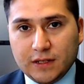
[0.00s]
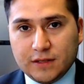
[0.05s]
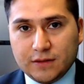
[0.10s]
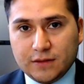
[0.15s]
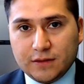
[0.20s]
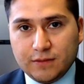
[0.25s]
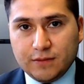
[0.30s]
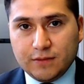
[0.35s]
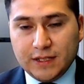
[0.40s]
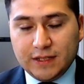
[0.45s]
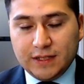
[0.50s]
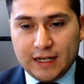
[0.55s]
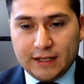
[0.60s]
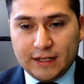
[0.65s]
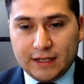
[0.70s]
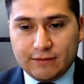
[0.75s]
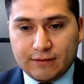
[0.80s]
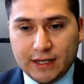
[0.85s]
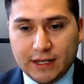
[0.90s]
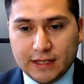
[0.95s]
so we did
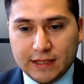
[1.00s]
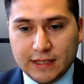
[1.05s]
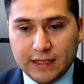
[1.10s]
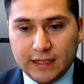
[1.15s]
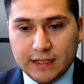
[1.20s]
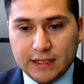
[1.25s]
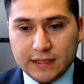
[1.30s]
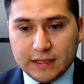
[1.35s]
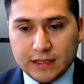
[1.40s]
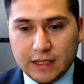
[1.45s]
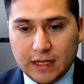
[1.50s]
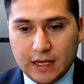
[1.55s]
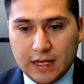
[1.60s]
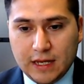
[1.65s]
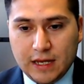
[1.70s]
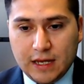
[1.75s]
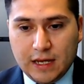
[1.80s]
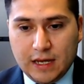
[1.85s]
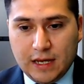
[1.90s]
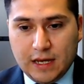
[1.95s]
that right at least.
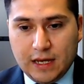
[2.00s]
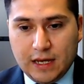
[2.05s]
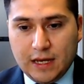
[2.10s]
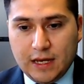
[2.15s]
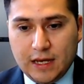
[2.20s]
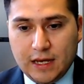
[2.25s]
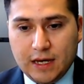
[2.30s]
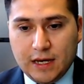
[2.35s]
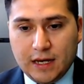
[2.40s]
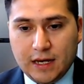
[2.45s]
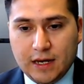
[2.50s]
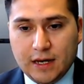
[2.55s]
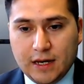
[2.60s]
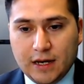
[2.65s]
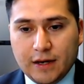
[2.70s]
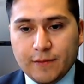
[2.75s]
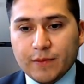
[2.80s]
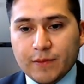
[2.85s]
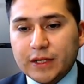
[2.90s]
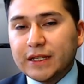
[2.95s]

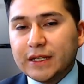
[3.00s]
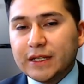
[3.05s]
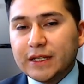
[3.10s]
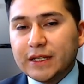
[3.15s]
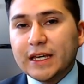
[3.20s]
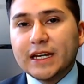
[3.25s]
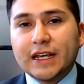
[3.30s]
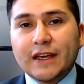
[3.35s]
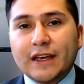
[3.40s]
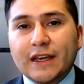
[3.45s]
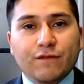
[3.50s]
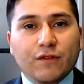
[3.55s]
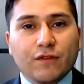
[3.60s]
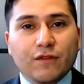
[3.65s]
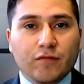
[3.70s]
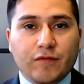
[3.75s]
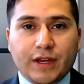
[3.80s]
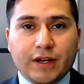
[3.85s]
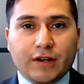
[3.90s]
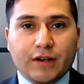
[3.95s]
But getting
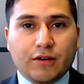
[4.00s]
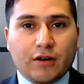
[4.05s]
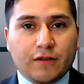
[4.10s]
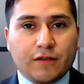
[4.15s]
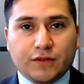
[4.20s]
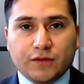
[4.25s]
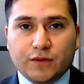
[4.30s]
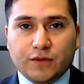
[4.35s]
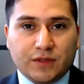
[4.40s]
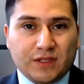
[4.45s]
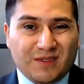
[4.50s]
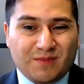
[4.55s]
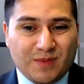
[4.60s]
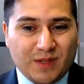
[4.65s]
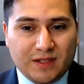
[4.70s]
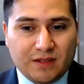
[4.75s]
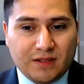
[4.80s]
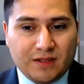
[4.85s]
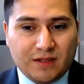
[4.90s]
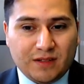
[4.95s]
involved here afterwards has
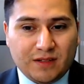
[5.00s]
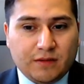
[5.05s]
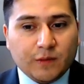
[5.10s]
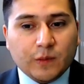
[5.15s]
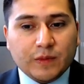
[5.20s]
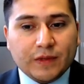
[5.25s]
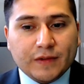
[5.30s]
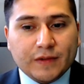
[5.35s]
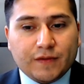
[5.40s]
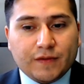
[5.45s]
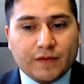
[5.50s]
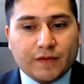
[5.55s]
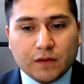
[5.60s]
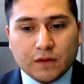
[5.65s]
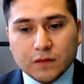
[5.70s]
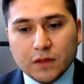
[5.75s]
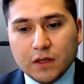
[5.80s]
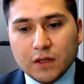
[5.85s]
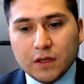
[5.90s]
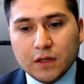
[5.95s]
been
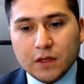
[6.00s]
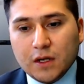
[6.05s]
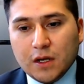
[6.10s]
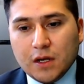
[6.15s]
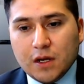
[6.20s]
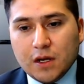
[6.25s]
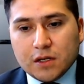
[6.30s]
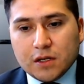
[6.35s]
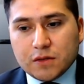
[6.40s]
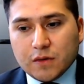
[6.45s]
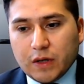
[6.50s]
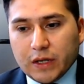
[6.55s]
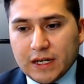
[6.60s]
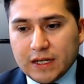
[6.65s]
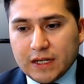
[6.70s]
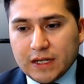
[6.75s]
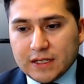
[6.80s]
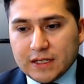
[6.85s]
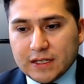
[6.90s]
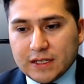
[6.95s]
difficult. So what
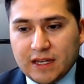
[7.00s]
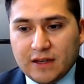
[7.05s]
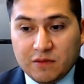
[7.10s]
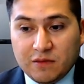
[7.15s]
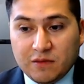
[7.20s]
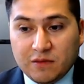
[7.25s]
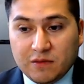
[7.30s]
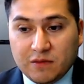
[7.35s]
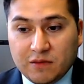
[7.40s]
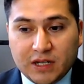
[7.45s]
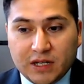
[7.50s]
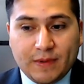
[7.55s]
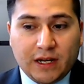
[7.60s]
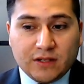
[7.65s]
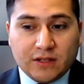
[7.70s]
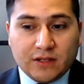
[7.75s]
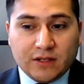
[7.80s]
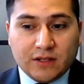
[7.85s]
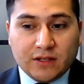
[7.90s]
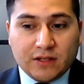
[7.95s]
can I say? We'll keep an
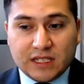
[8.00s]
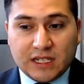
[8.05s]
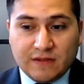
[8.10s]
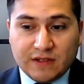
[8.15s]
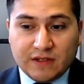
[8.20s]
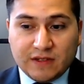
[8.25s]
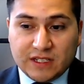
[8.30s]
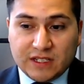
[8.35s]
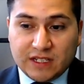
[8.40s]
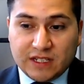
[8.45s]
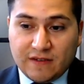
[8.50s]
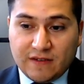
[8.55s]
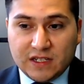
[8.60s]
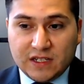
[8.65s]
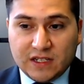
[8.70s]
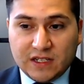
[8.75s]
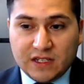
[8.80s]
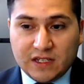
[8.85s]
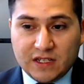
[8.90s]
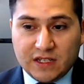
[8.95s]
eye on
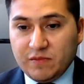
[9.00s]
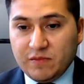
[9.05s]
67.70,